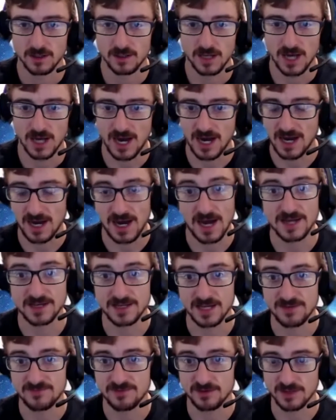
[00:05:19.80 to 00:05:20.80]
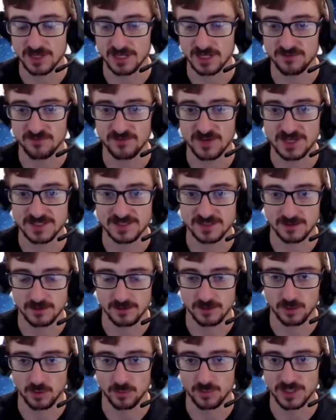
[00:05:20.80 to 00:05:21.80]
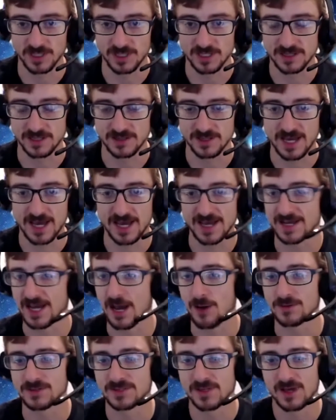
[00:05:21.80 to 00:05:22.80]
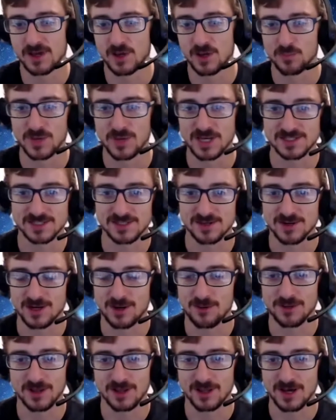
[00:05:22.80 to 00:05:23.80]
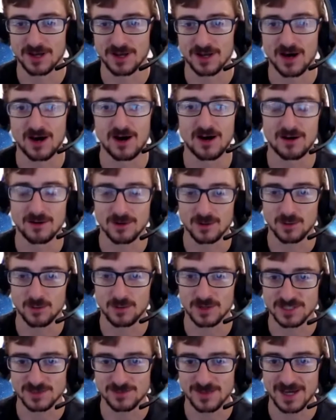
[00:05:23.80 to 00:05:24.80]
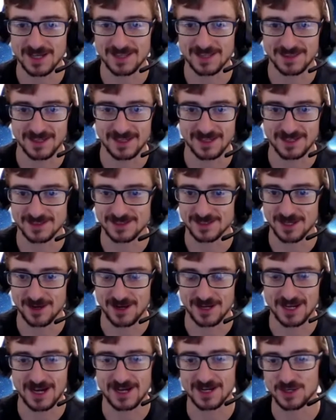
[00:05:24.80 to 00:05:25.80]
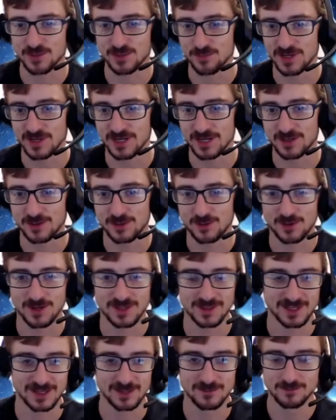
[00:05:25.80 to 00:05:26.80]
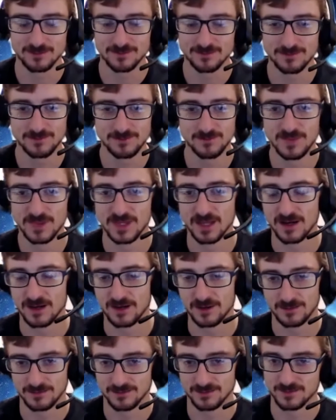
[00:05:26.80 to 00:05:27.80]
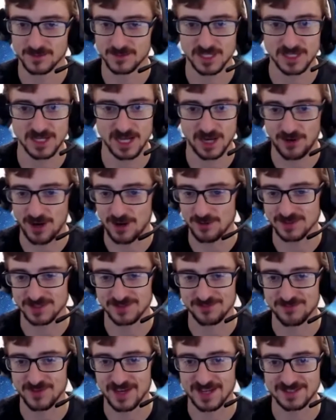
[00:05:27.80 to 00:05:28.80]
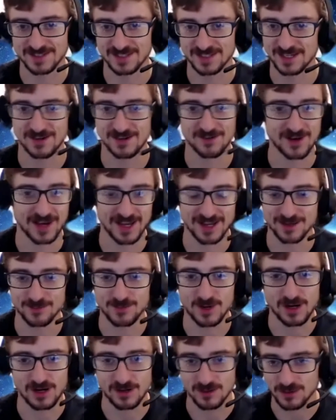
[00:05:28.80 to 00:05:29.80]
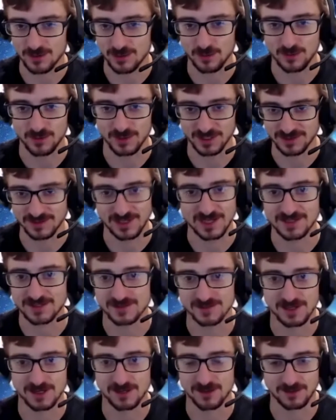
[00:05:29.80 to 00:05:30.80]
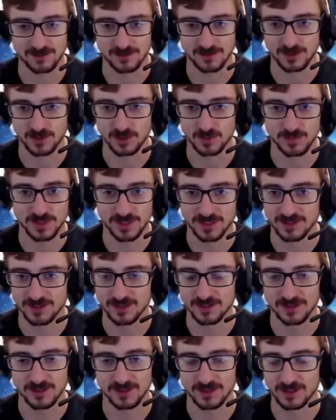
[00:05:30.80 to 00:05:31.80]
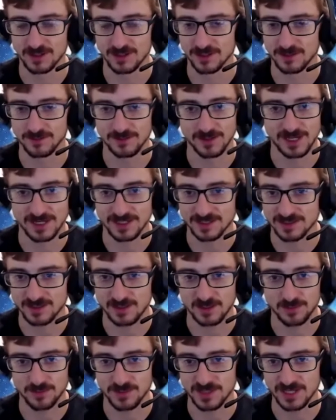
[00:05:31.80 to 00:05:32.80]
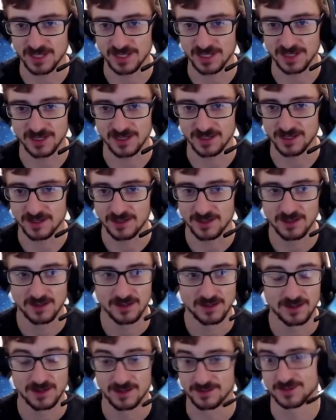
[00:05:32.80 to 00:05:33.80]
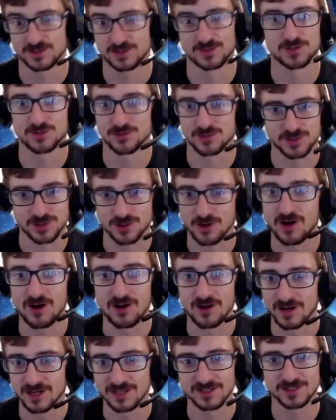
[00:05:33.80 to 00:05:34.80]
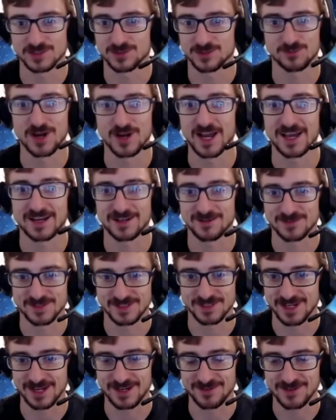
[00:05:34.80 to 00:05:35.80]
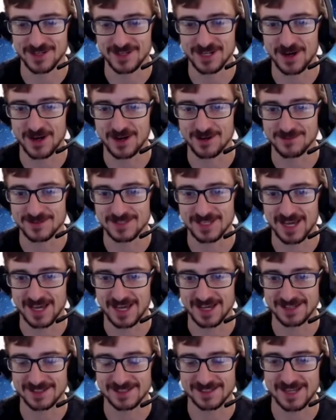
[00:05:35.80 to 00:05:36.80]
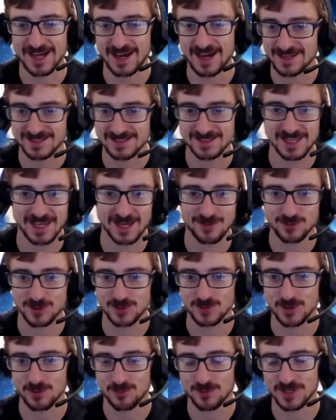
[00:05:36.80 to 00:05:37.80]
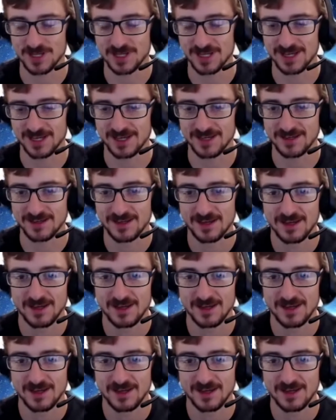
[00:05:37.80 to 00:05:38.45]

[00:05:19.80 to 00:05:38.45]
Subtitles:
I definitely invested a little bit in that. And I was messing around with a lot of altcoins back then. So I got into Bitcoin. Then, you know, I was investing in random altcoins like Stellar Lumen, XRP, Tron, just random stuff. You know what I'm saying? Just kind of seeing which one would hit.